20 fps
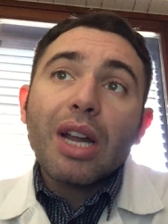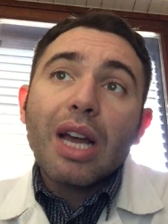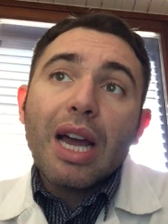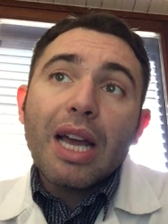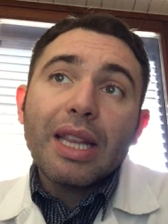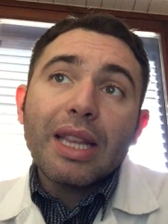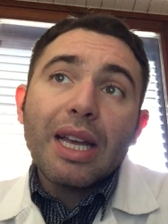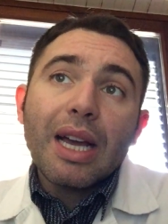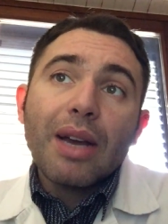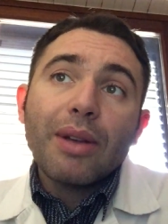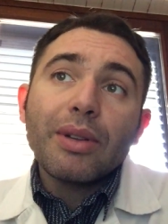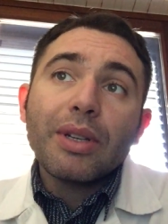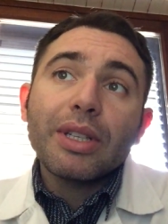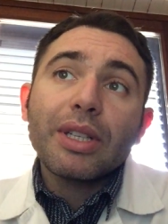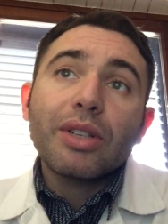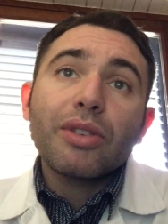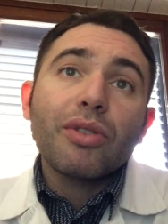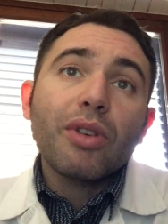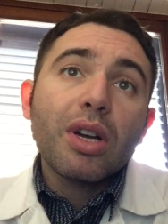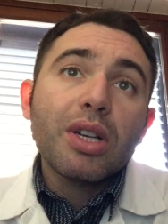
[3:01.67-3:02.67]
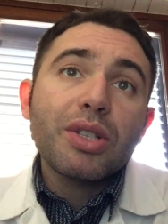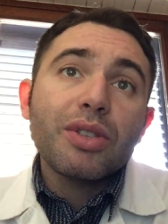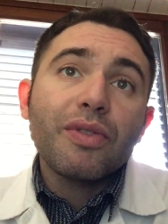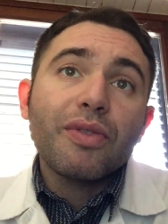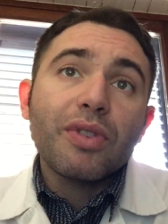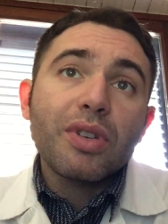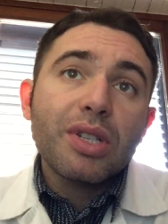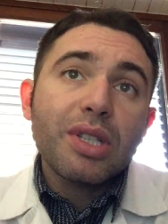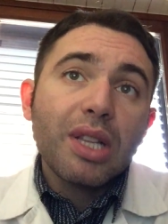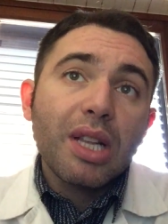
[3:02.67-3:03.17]
line down and across the
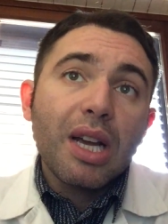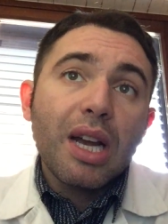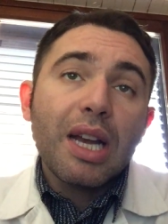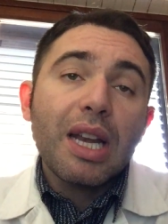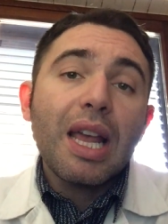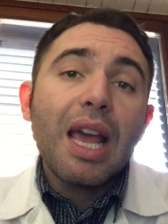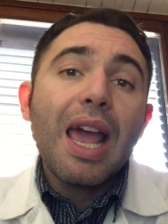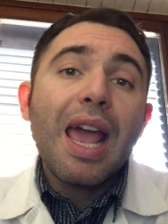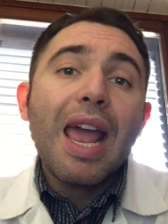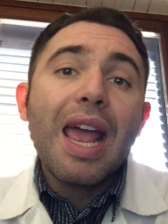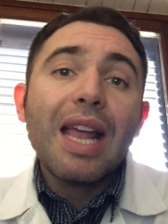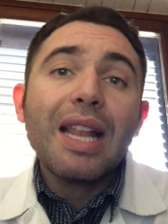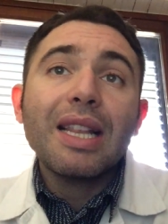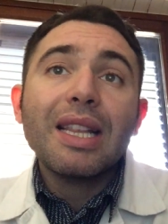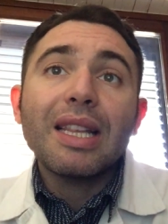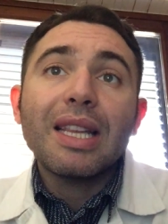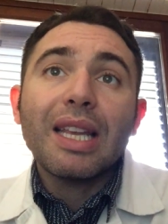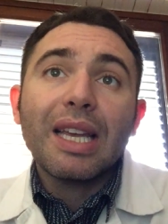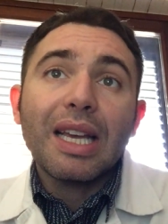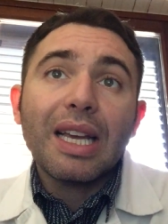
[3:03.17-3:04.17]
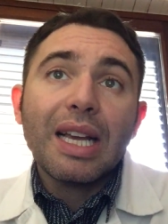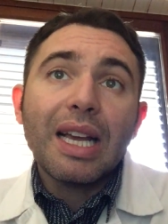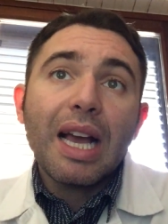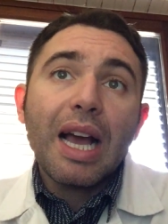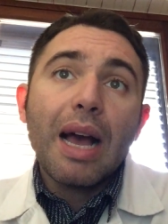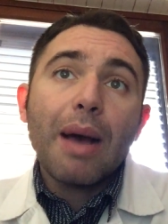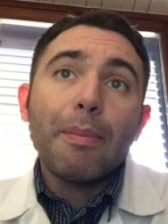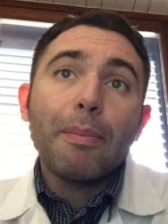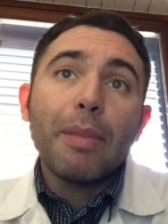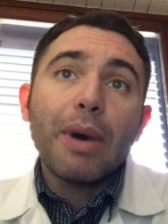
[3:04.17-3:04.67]
first line,
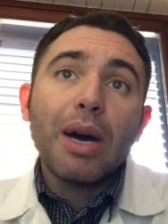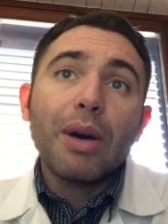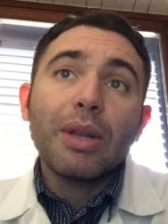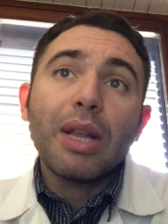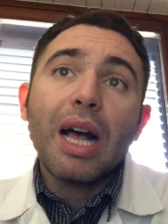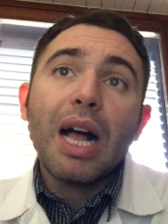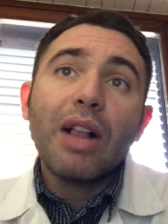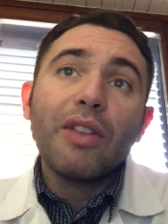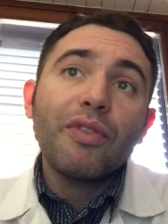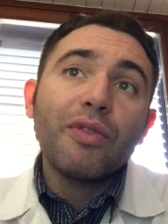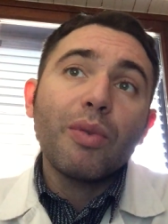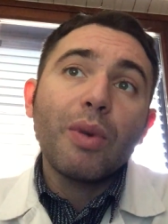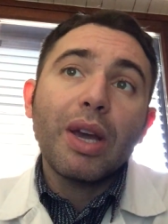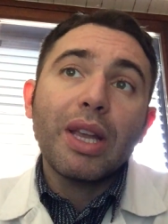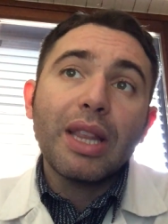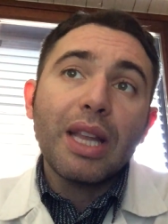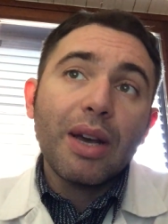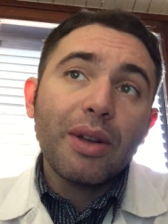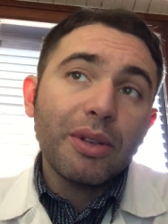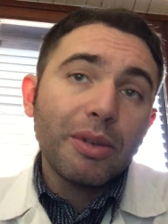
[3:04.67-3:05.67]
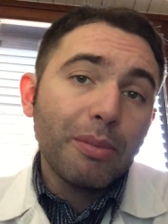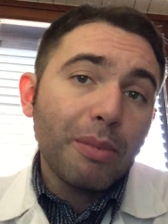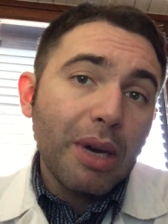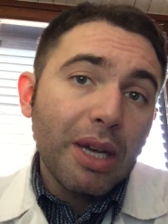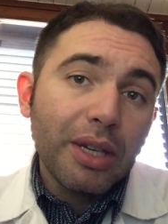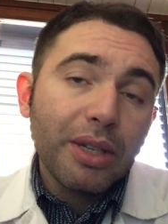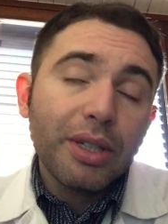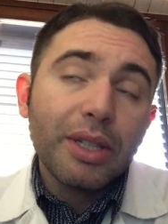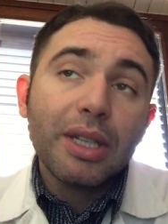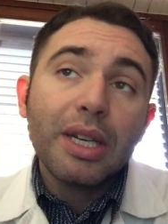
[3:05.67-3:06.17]
ending about halfway down the
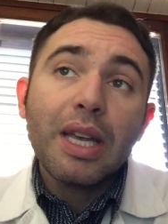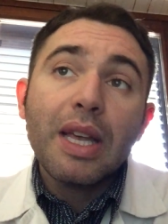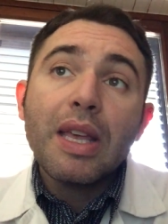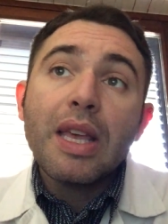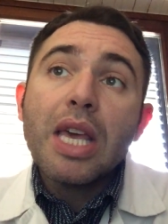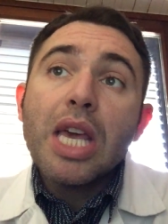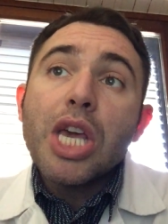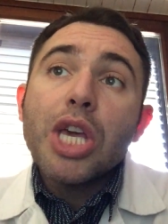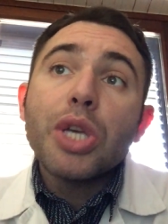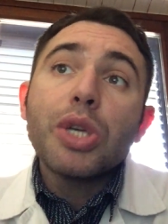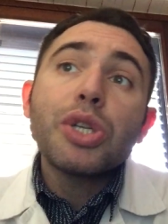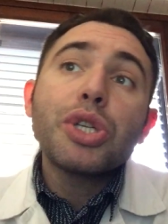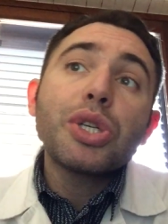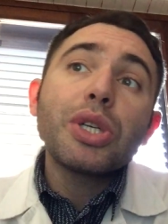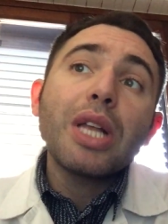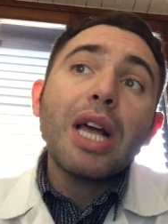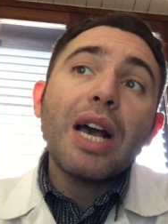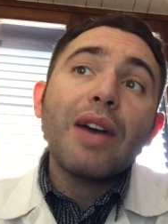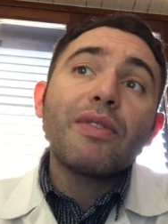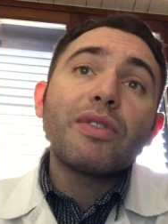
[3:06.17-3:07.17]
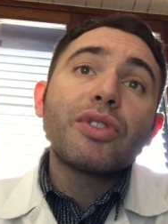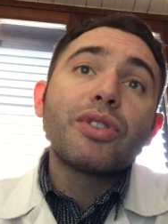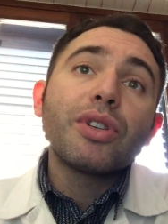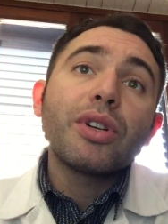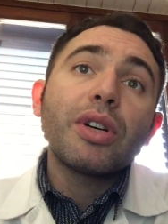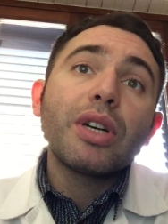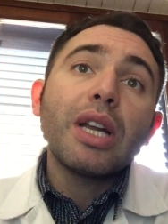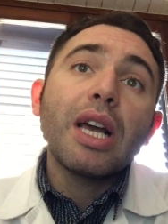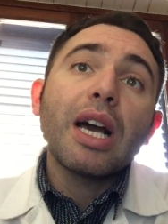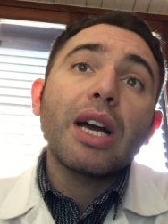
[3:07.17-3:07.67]
buttock. You should have
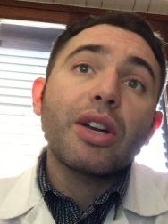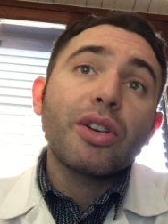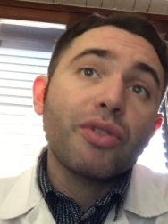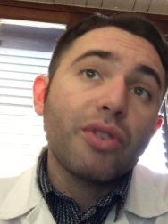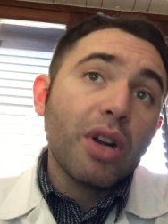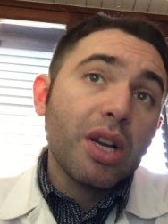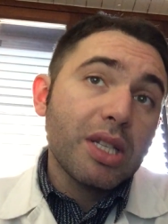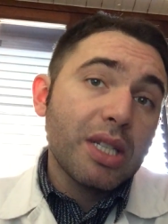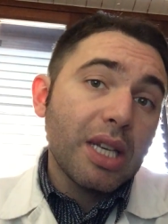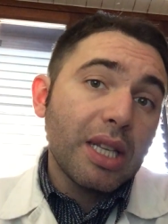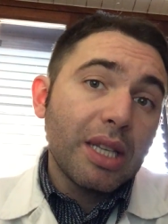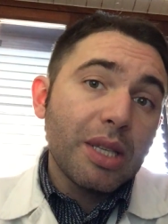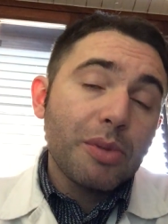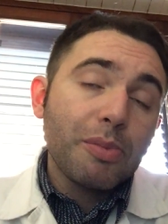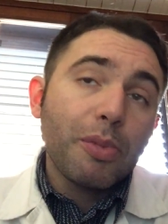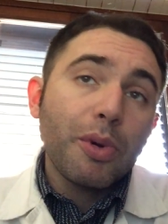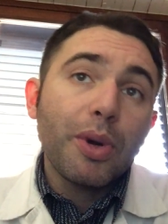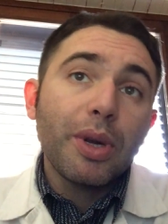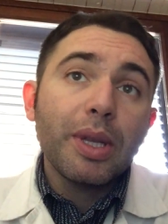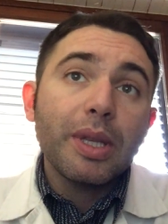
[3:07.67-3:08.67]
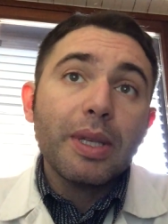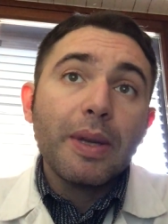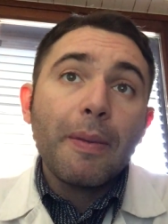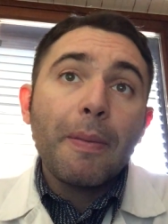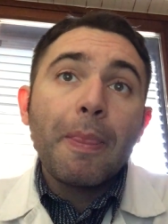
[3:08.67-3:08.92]
drawn a cross at this point.